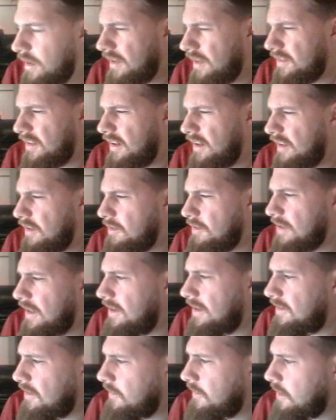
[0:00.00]
I said, I think it was
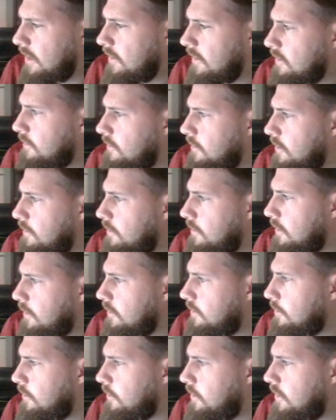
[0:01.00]
87,000 for the
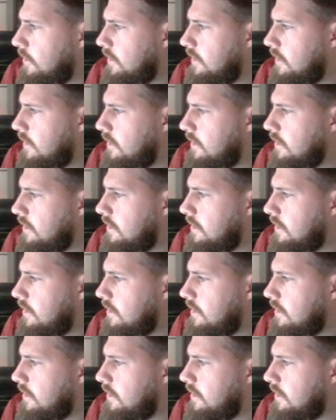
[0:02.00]
first one, and then